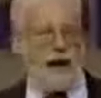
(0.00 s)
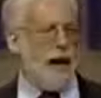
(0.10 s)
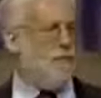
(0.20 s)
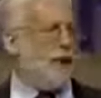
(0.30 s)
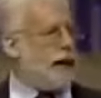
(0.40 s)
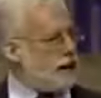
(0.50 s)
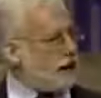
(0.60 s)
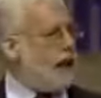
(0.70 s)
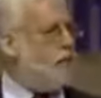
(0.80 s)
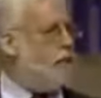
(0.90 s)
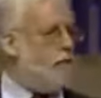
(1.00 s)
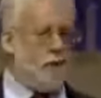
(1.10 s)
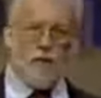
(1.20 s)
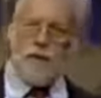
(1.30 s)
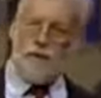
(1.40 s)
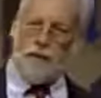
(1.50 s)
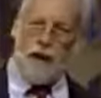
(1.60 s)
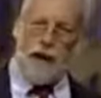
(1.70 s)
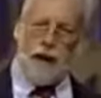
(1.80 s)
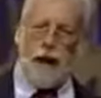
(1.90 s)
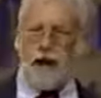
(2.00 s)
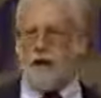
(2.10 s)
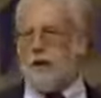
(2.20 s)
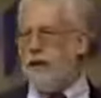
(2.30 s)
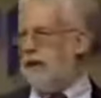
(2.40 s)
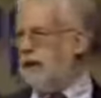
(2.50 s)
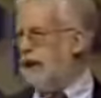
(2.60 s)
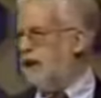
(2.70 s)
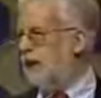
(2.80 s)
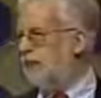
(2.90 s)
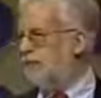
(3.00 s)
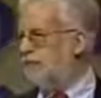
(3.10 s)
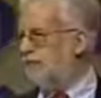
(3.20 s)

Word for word: And because of that, I moved into a different Grand Lodge jurisdiction.